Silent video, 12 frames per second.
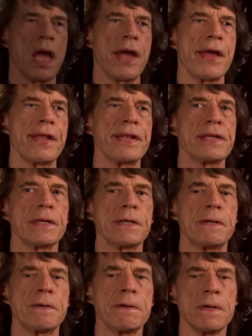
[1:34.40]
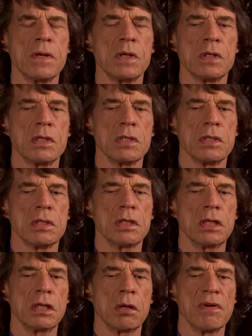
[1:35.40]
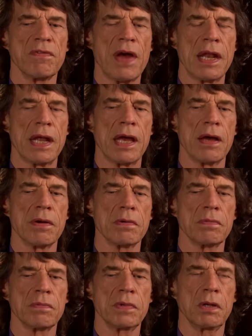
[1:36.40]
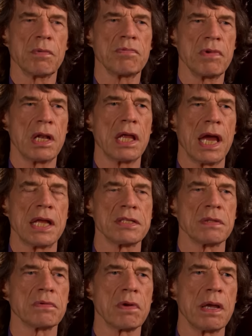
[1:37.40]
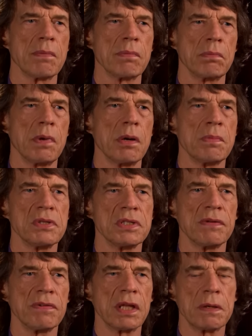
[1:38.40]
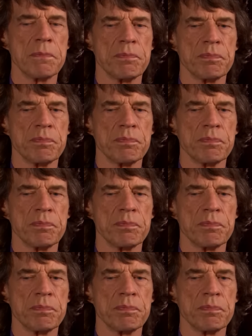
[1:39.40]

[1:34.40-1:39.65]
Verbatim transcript: and, uh, you know, we've had our, you know, really had some great moments and everything.